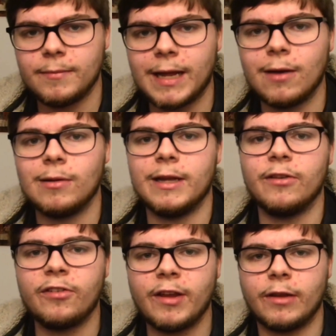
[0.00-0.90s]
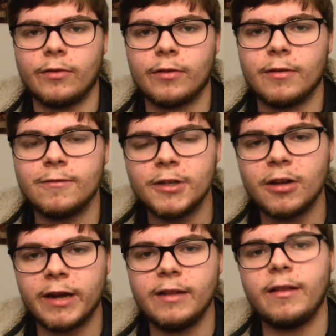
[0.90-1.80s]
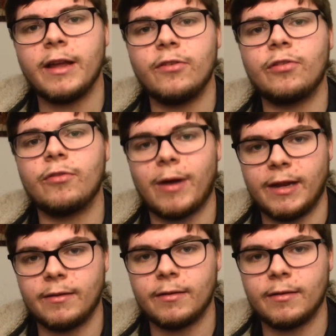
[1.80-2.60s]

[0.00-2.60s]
loudly and sings for 9 days straight,